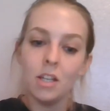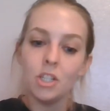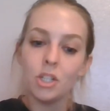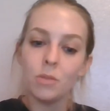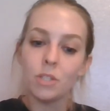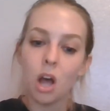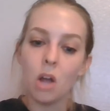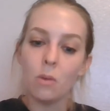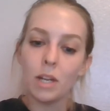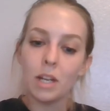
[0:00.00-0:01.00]
She was
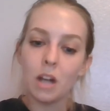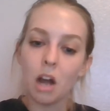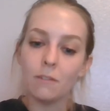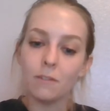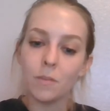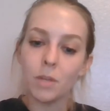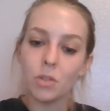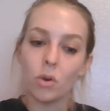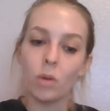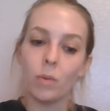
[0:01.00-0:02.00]
already gone from the
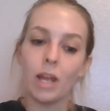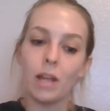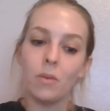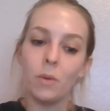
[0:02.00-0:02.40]
doorway